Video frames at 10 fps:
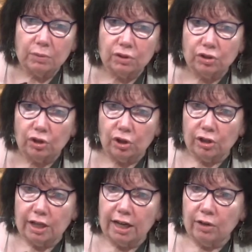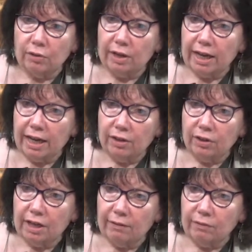dirt. I don't know how you could
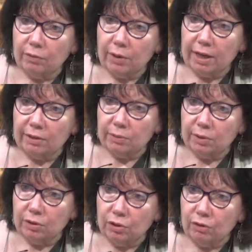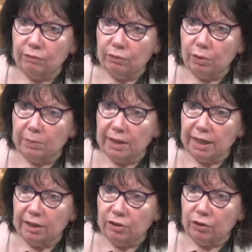have a row house with a dirt floor, but they had
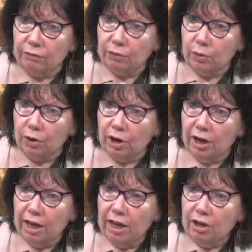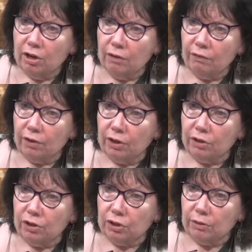a dirt, no
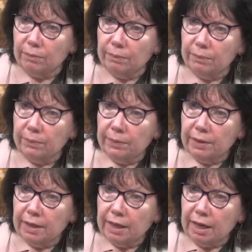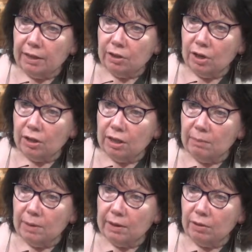furniture. I talked to them
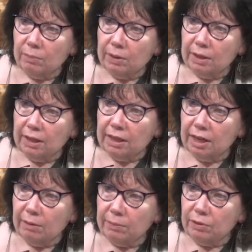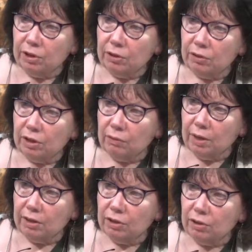about their ability to help their children and
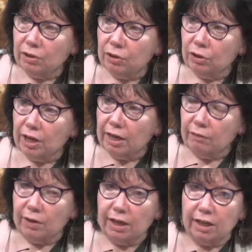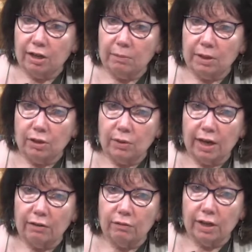grandchildren learn how to read, and nobody knew how
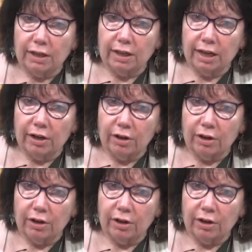to read there.